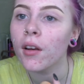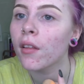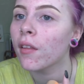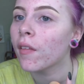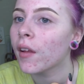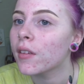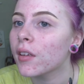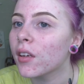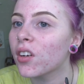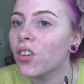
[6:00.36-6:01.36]
and then that's
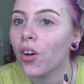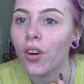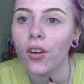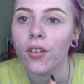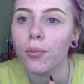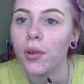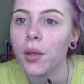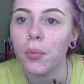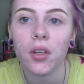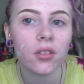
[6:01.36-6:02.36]
like gone pretty
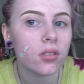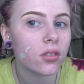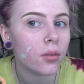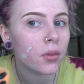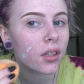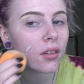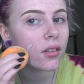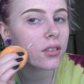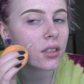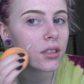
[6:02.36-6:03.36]
much. Man,
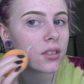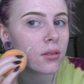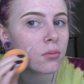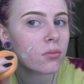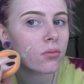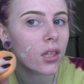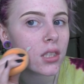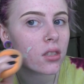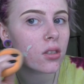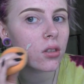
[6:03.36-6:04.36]
there's like some
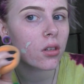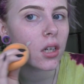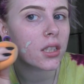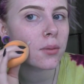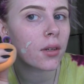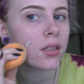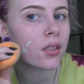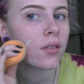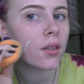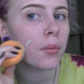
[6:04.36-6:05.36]
residue green spots
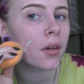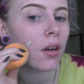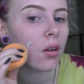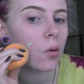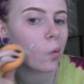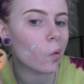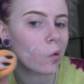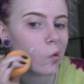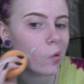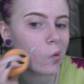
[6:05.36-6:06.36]
of it, but not a whole
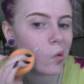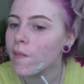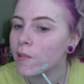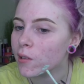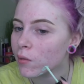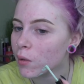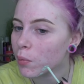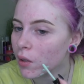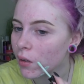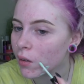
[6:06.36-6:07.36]
lot. So I'm gonna
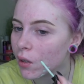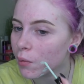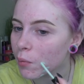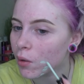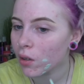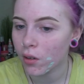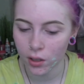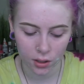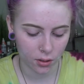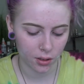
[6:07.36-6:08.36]
put a little bit more
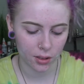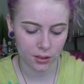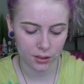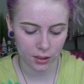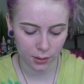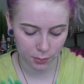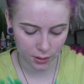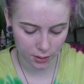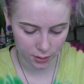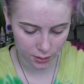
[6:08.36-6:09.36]
green on this side
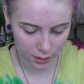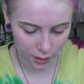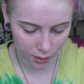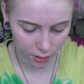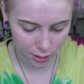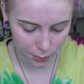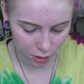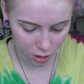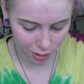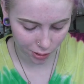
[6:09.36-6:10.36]
because that other
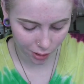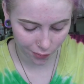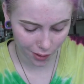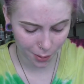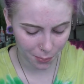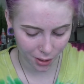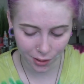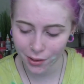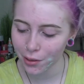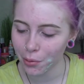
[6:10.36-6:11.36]
sponge took it off. I'm not
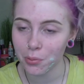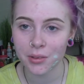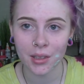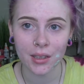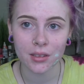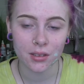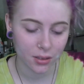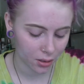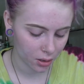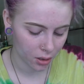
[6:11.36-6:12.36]
gonna use this